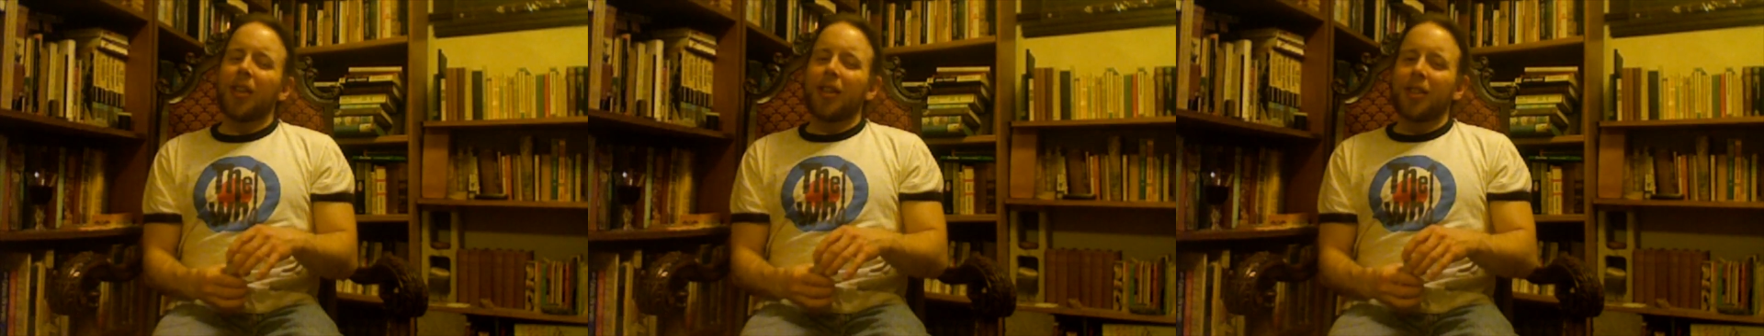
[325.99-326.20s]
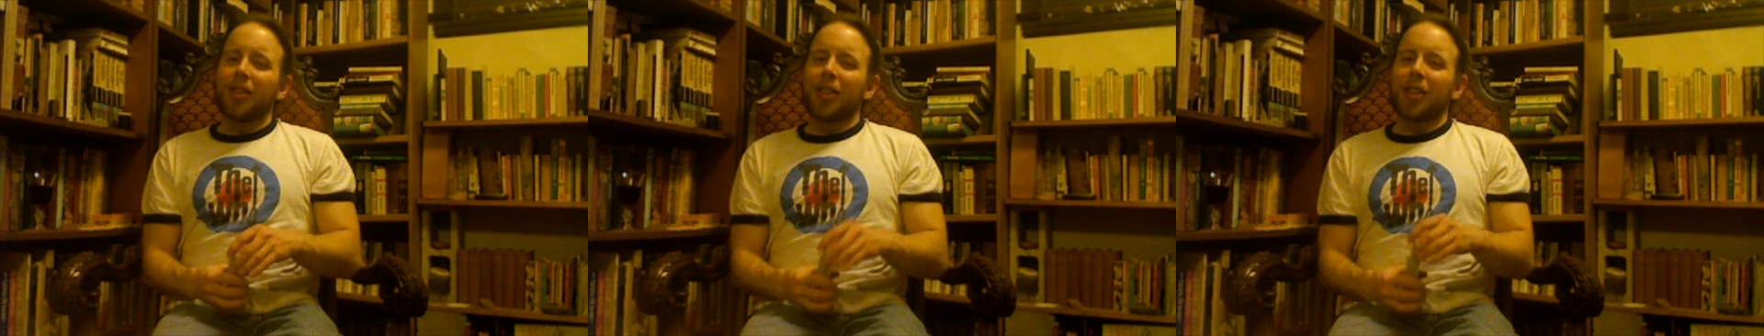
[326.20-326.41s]

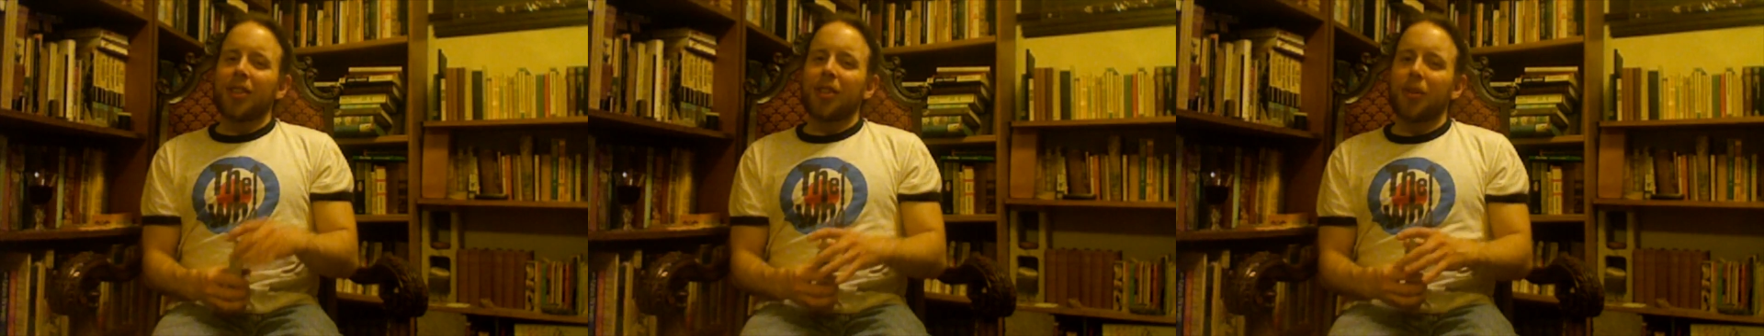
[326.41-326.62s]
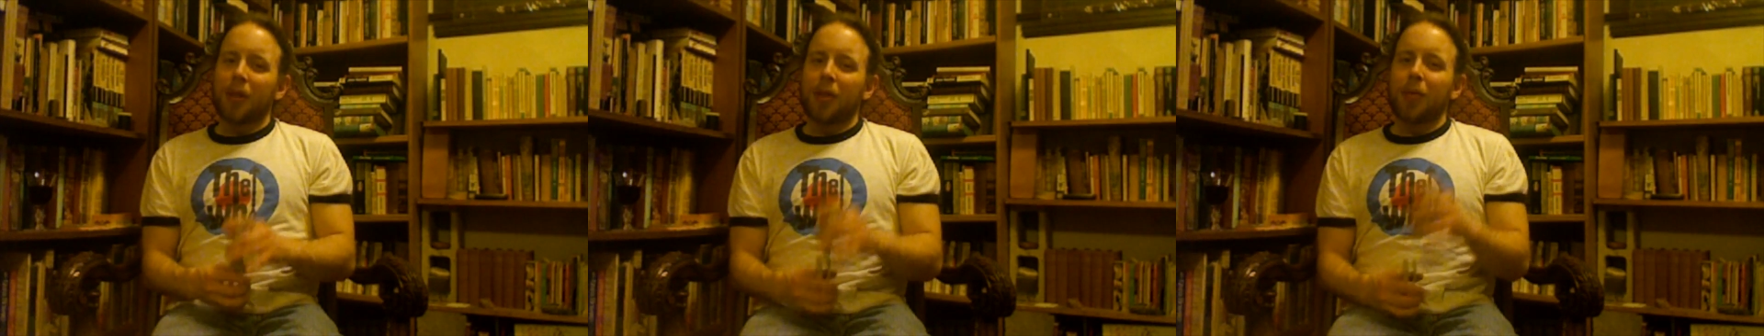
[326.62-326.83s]
It's like,
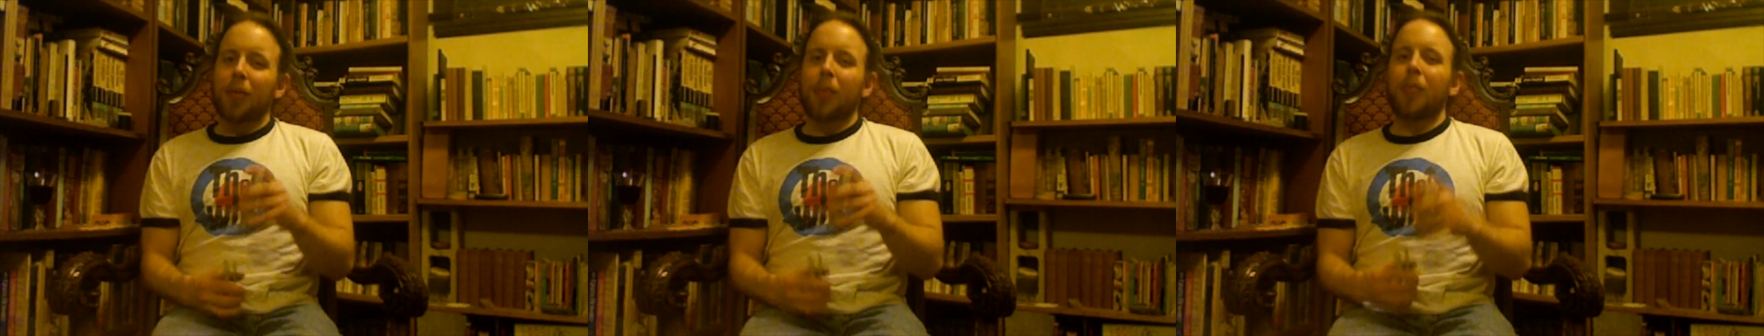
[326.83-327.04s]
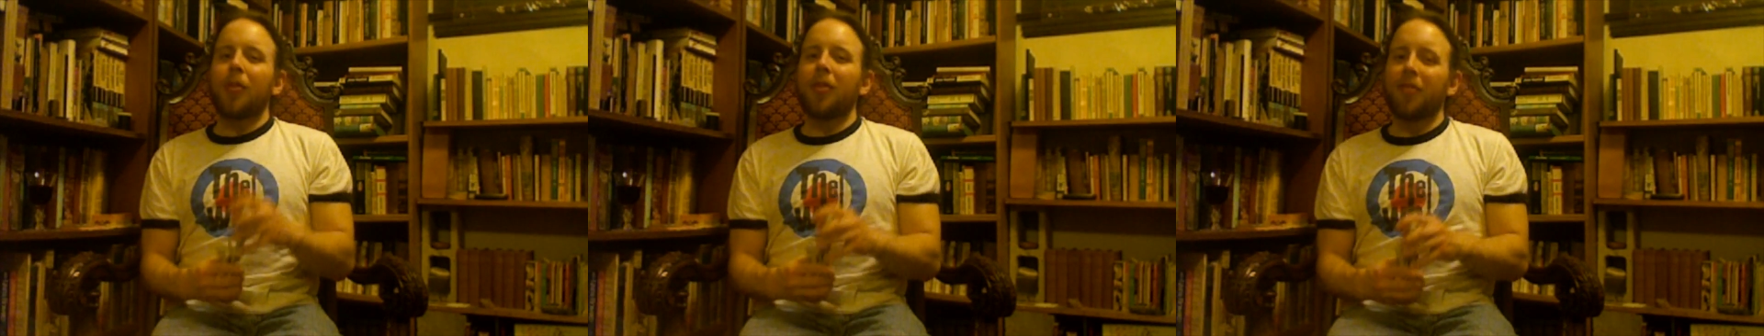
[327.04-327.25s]
so when you
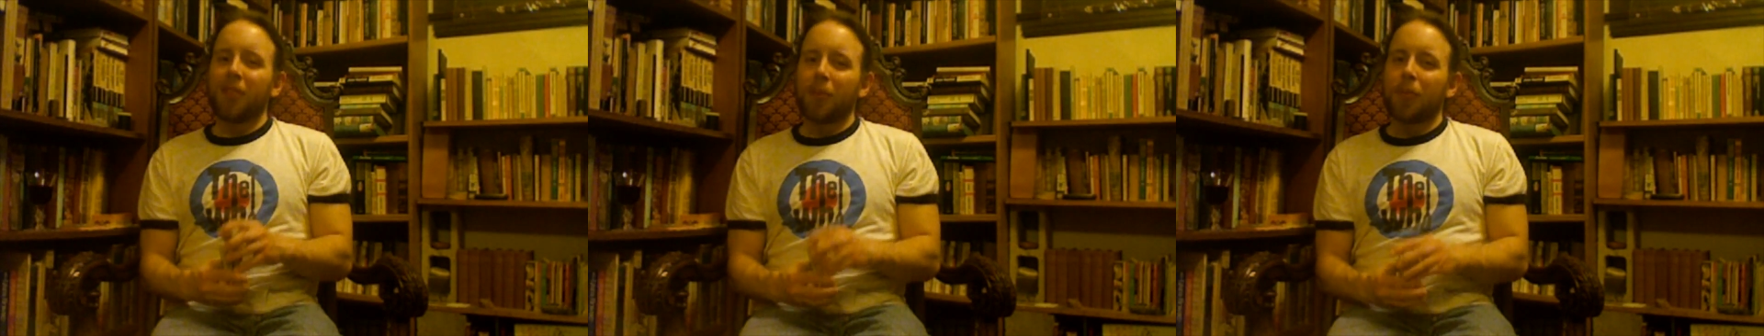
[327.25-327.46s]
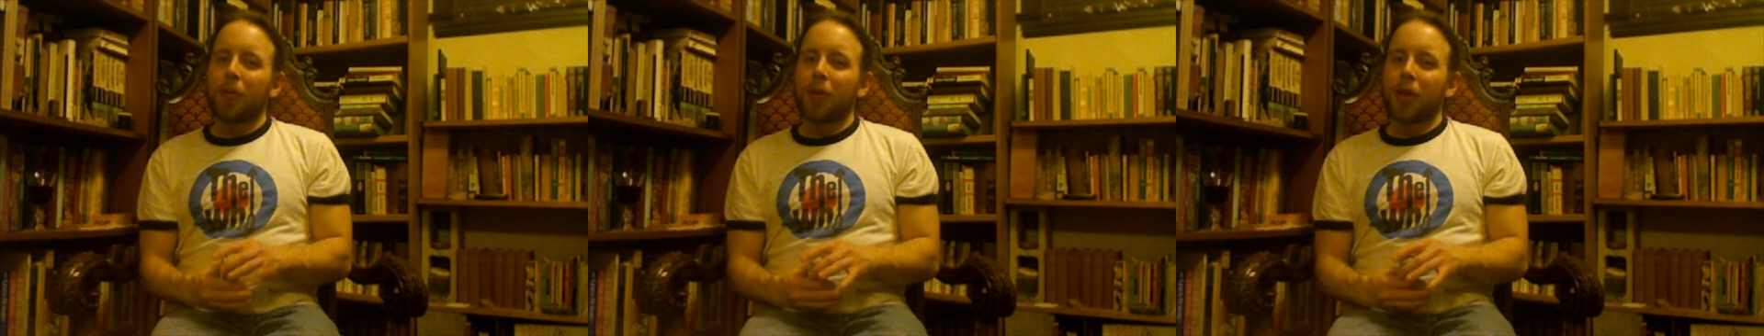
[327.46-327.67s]
remove the
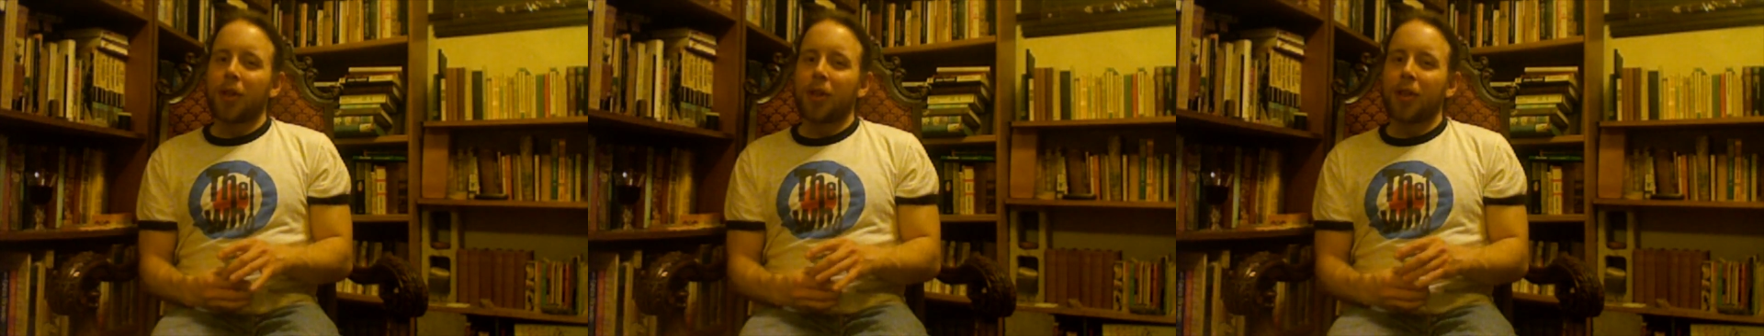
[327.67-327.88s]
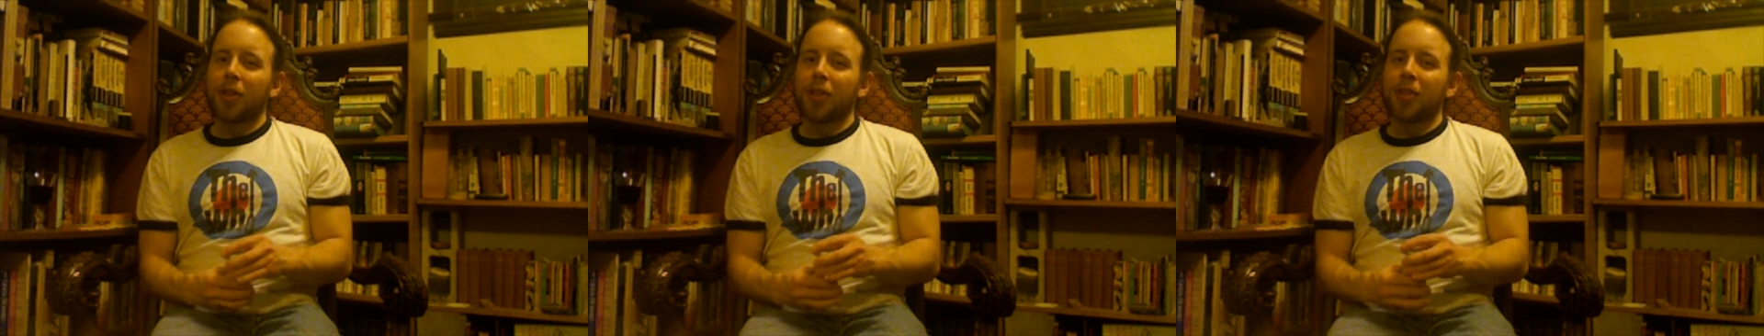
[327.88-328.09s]

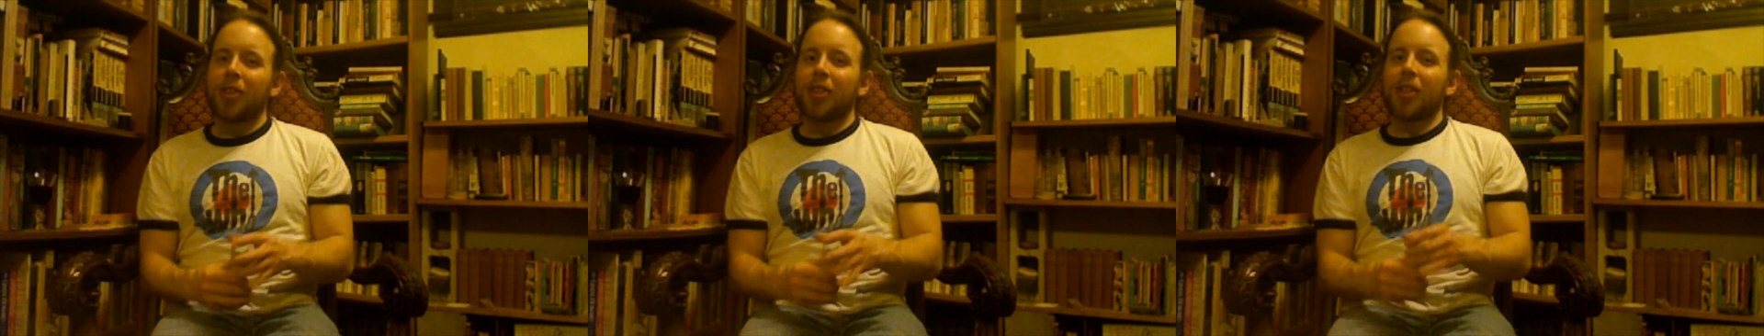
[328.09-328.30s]
borders,